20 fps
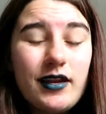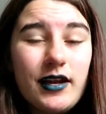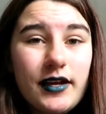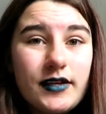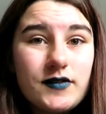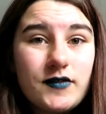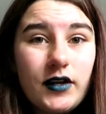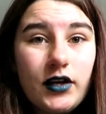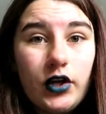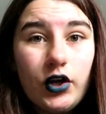
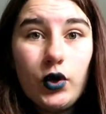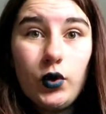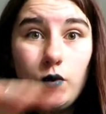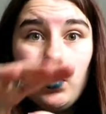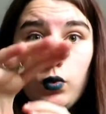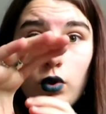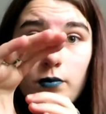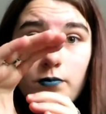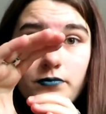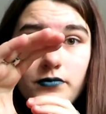next video,
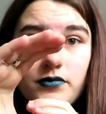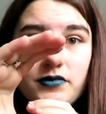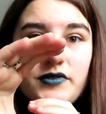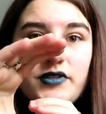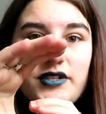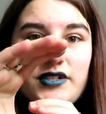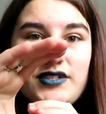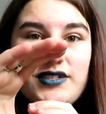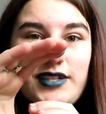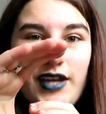whoop,
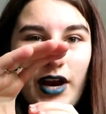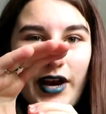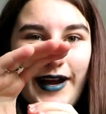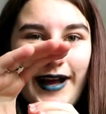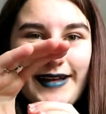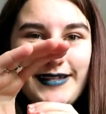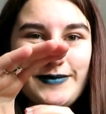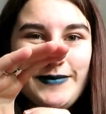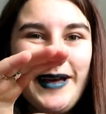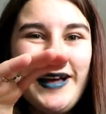
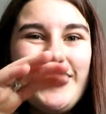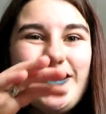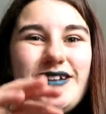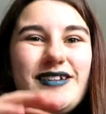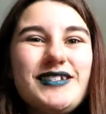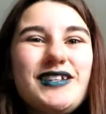sarcasm out.